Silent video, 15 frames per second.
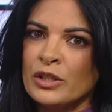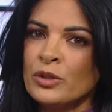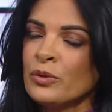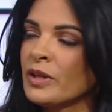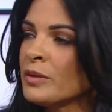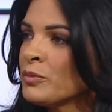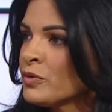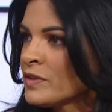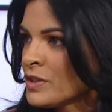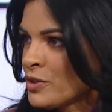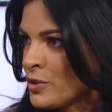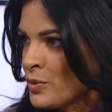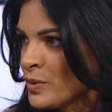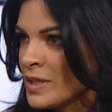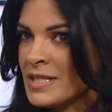you then moved
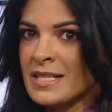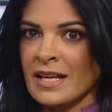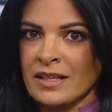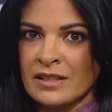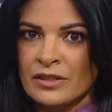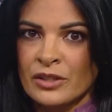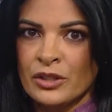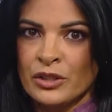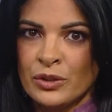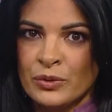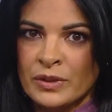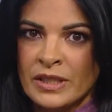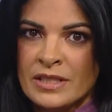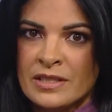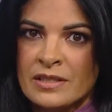into a second
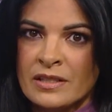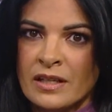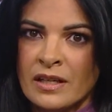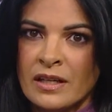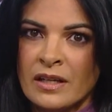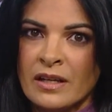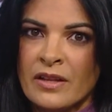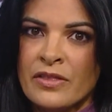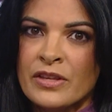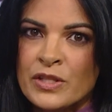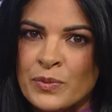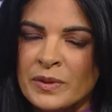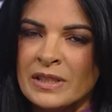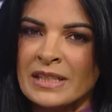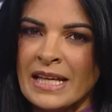unit. Yes. This
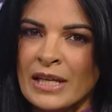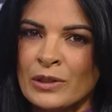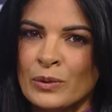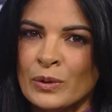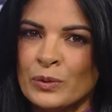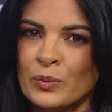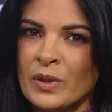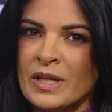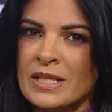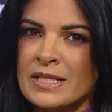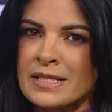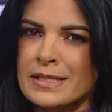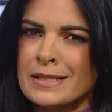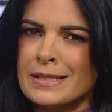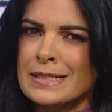one, the landlord
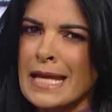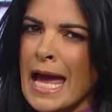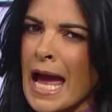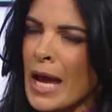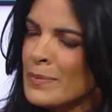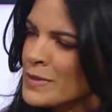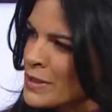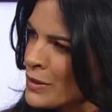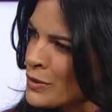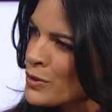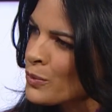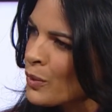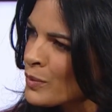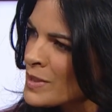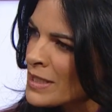was absent. So
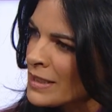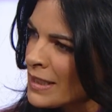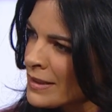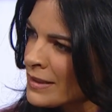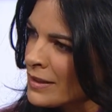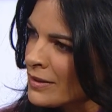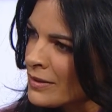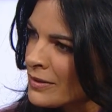what was it like there?